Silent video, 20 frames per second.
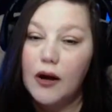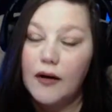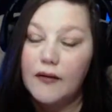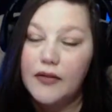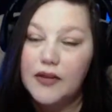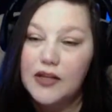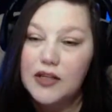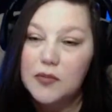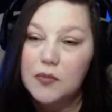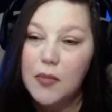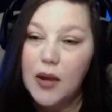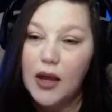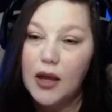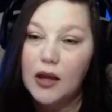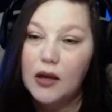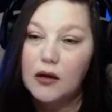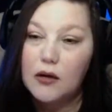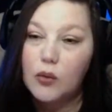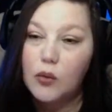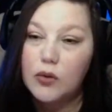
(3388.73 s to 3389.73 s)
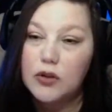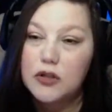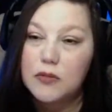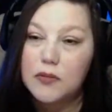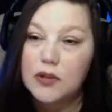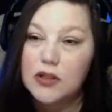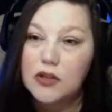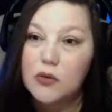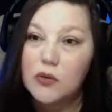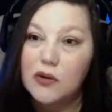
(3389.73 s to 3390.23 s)
of these made, which
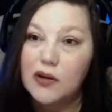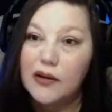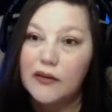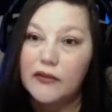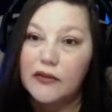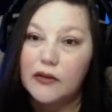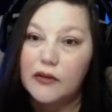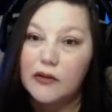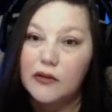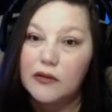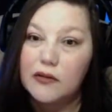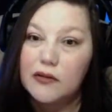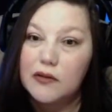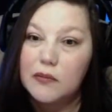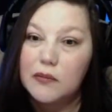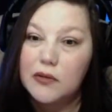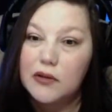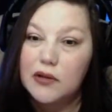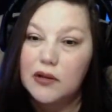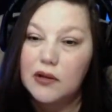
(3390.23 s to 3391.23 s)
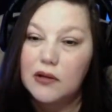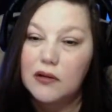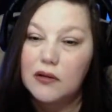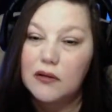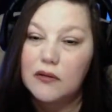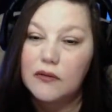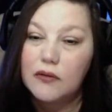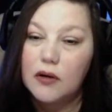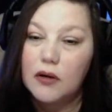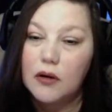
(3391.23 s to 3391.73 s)
means we're going to have to grow some stuff.
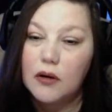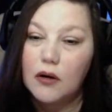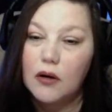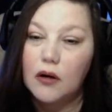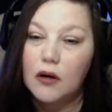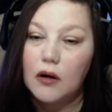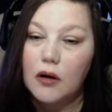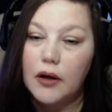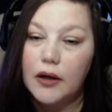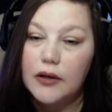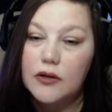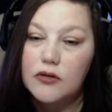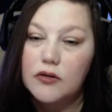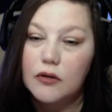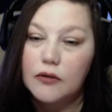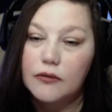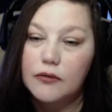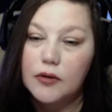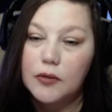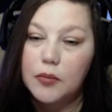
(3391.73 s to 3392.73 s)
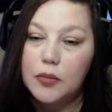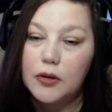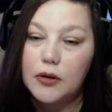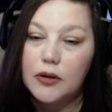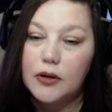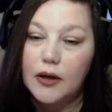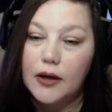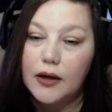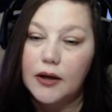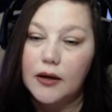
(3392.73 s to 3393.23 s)
All right, so if we
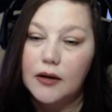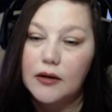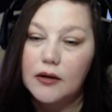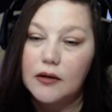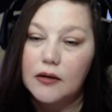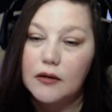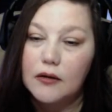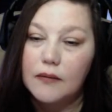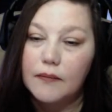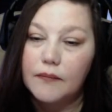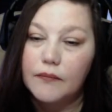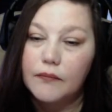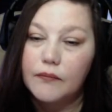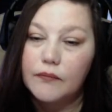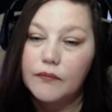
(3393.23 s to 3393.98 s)
put like a um,